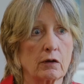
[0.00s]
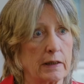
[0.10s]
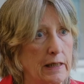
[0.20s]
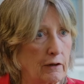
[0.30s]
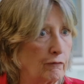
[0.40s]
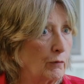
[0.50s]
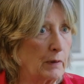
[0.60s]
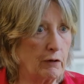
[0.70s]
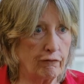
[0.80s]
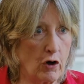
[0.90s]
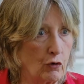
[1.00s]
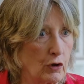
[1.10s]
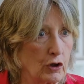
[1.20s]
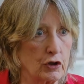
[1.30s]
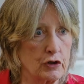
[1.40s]
League of Women
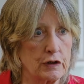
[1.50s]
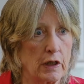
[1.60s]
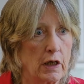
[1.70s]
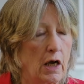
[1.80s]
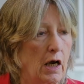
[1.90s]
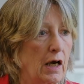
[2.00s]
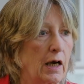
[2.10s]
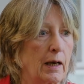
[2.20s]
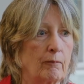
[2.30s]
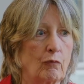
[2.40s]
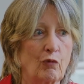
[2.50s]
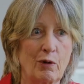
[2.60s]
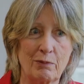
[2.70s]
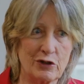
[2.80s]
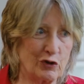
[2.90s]
Voters,
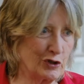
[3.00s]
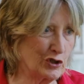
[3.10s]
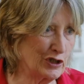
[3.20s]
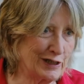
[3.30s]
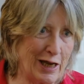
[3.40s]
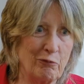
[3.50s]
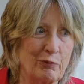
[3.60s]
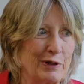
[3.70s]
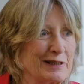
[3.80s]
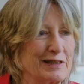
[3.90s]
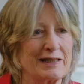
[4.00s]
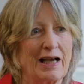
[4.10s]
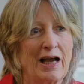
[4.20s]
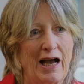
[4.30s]
Women's Christian Temperance,